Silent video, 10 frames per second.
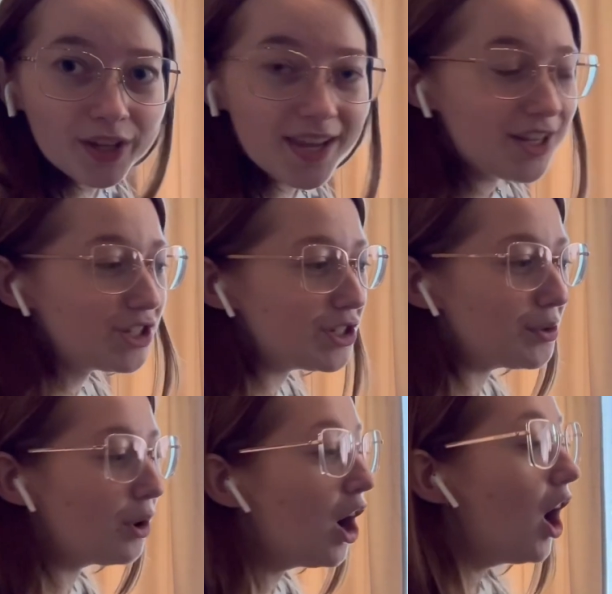can you
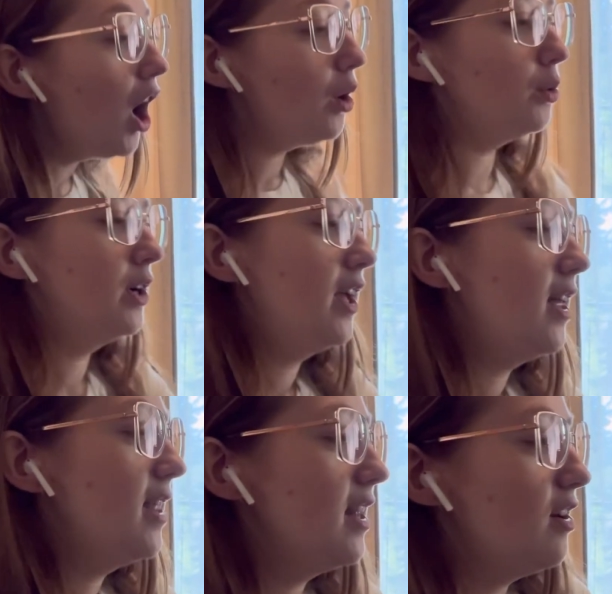do? Oh,
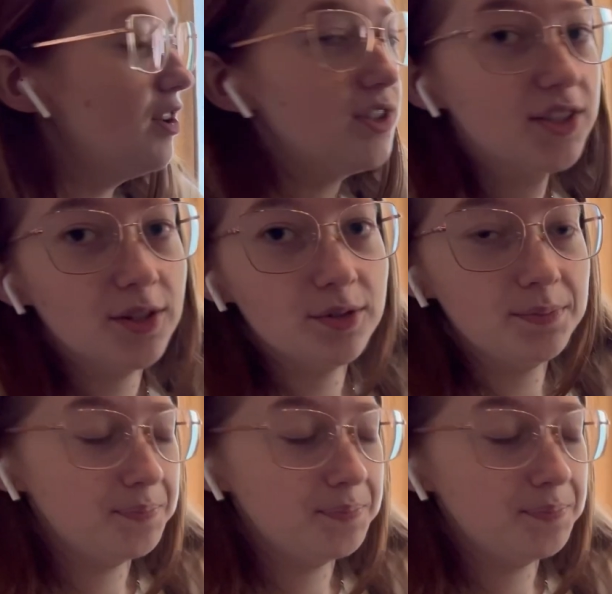and then also,